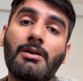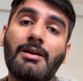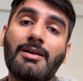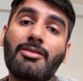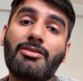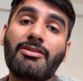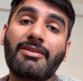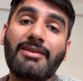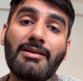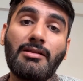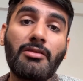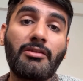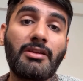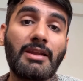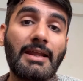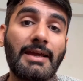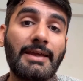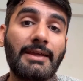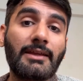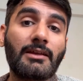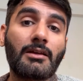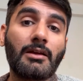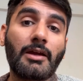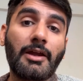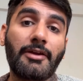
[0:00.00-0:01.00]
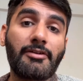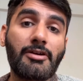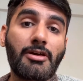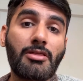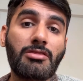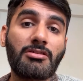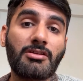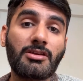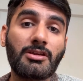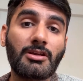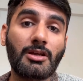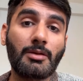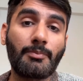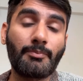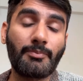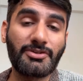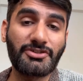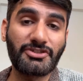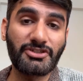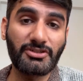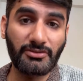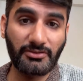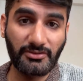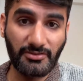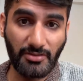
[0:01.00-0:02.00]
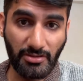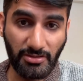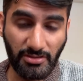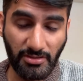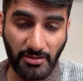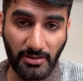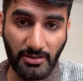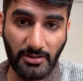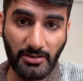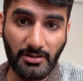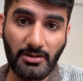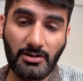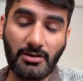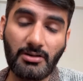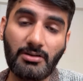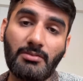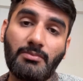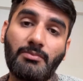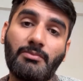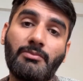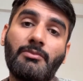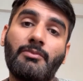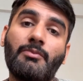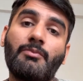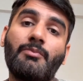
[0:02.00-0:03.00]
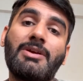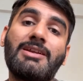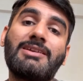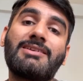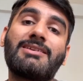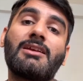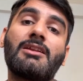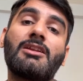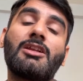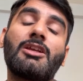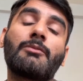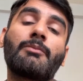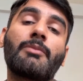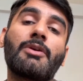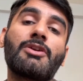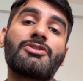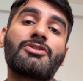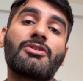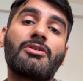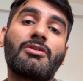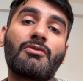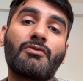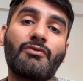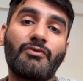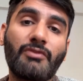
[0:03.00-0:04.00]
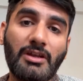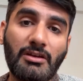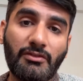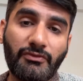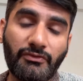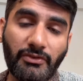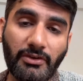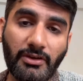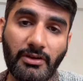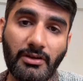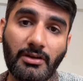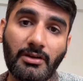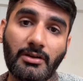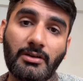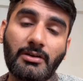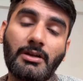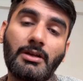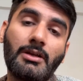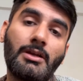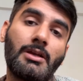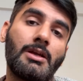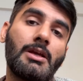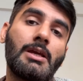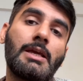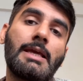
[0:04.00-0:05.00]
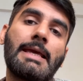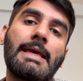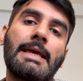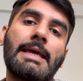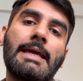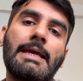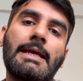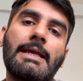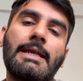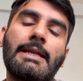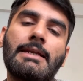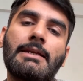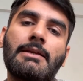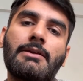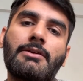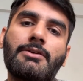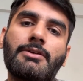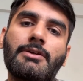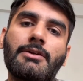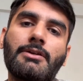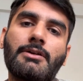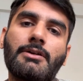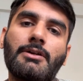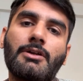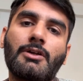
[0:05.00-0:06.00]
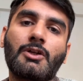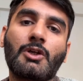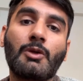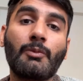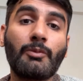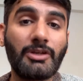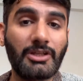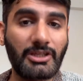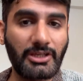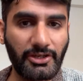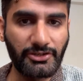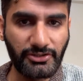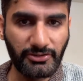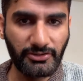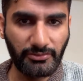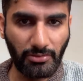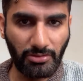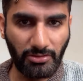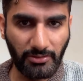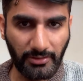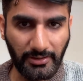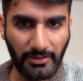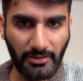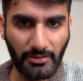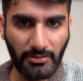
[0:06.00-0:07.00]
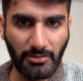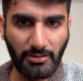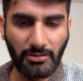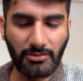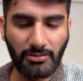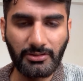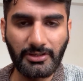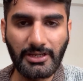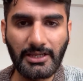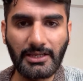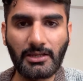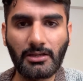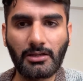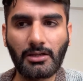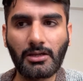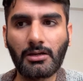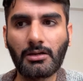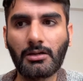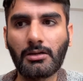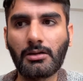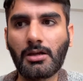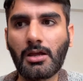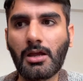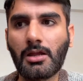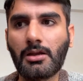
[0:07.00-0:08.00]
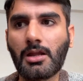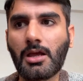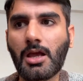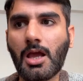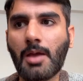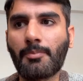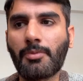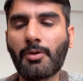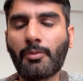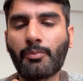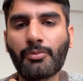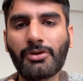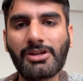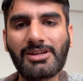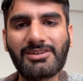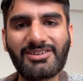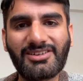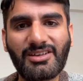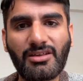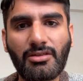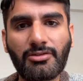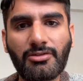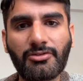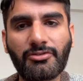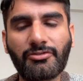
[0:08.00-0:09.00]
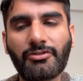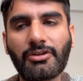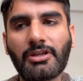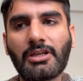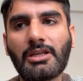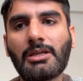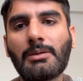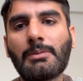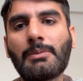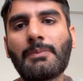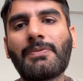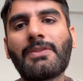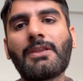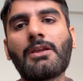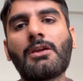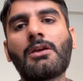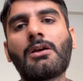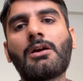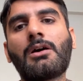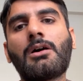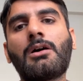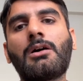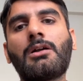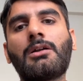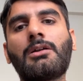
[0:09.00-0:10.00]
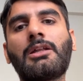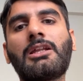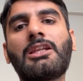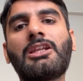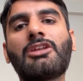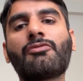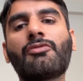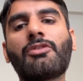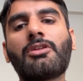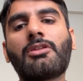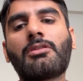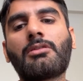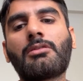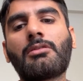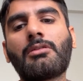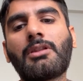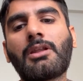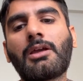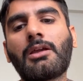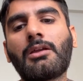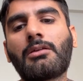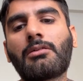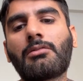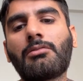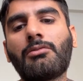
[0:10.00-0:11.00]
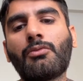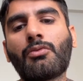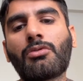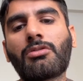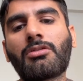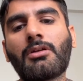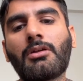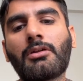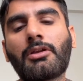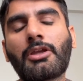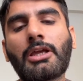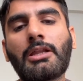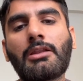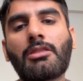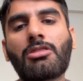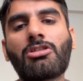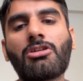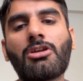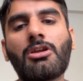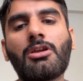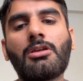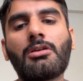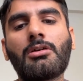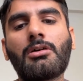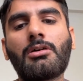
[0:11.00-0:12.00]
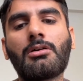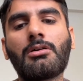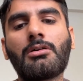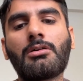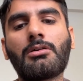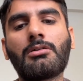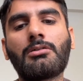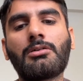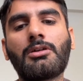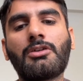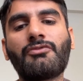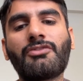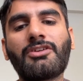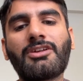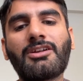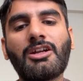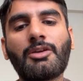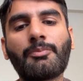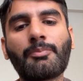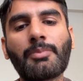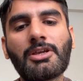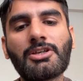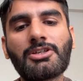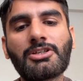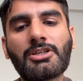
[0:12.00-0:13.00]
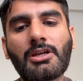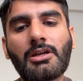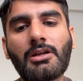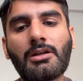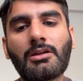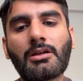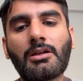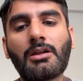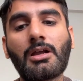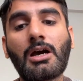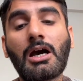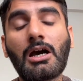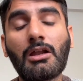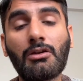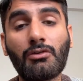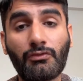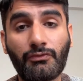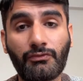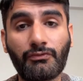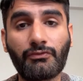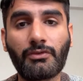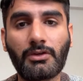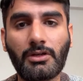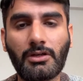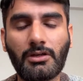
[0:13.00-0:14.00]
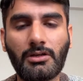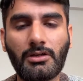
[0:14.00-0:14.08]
skills like addressing patient concern, maintaining patient welfare, and communication skills, taking an appropriate history, dealing with, like you can say, difficult patient, and all of